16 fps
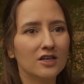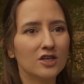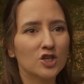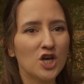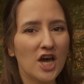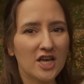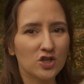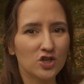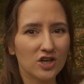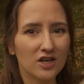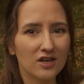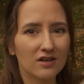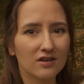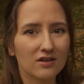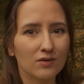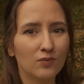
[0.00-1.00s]

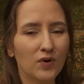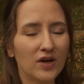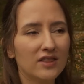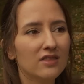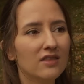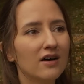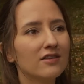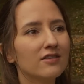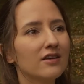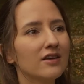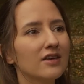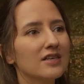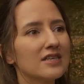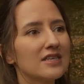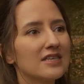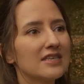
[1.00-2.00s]
changing, when nothing
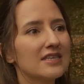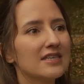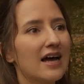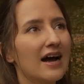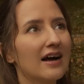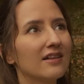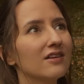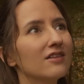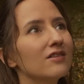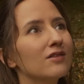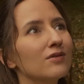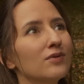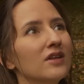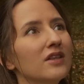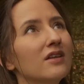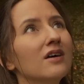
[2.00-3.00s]
is stagnant,
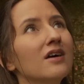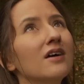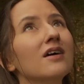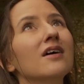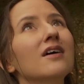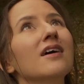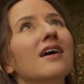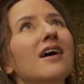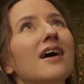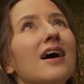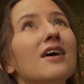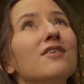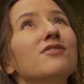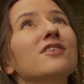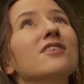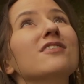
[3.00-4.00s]
when
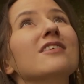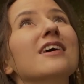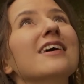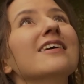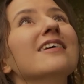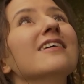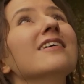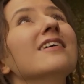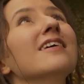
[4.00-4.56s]
everything